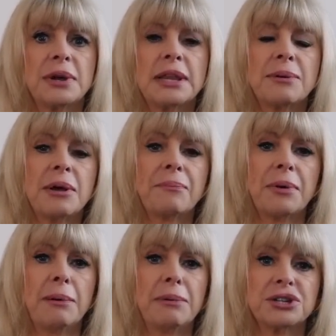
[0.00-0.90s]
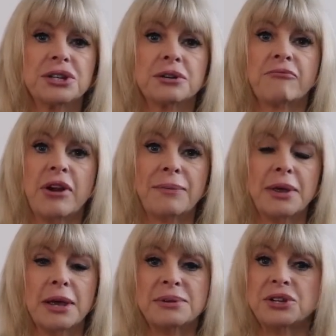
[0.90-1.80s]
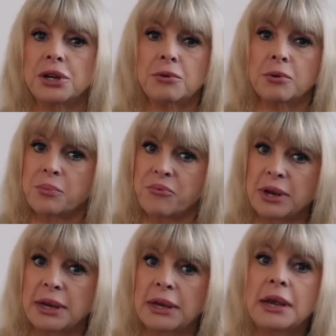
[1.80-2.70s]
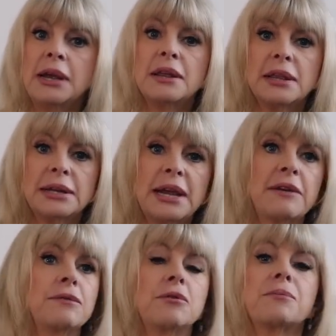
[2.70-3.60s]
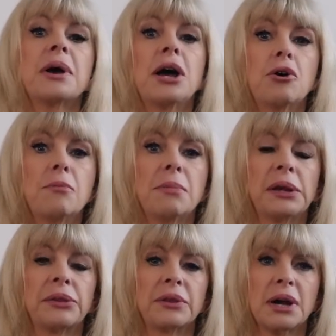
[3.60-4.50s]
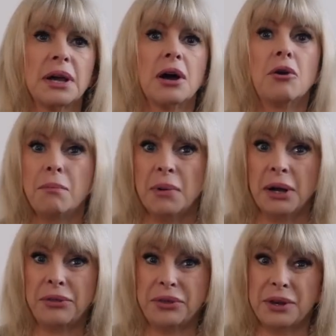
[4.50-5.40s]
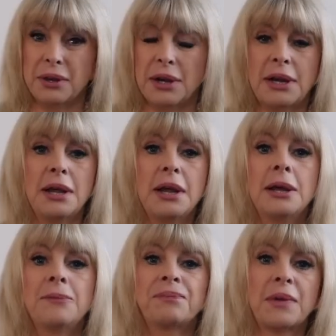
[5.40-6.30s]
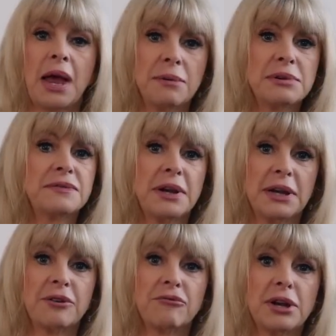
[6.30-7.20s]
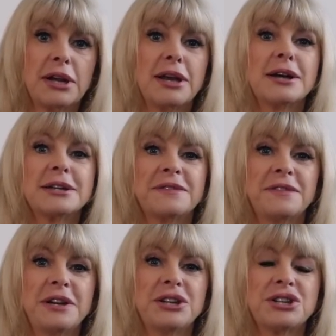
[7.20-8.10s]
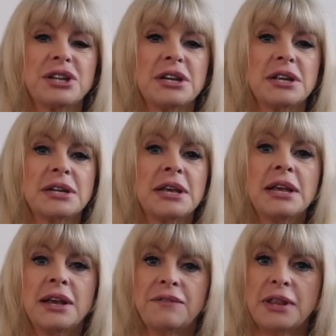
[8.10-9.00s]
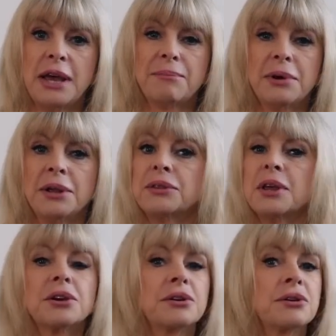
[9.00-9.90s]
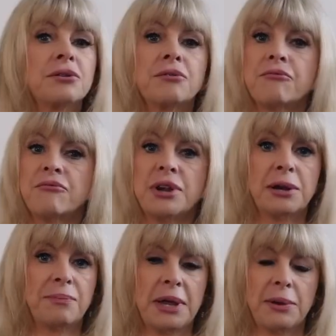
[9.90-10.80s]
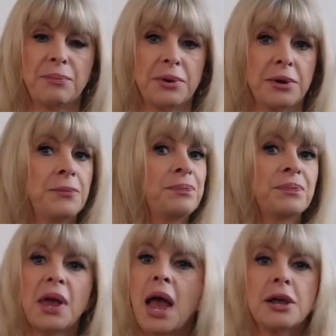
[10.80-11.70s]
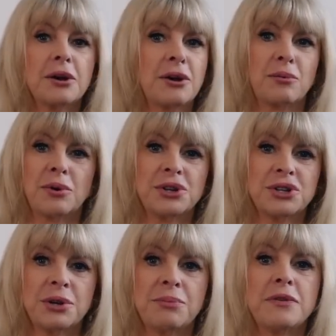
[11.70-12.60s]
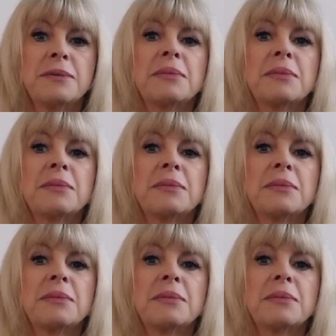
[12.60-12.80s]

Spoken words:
And then my publisher rang me up and said, you know what, we're bringing the date forward by a whole month, like a whole month early. I was finding it really hard to finish it. And for that month, I couldn't read a paper. I couldn't watch a movie.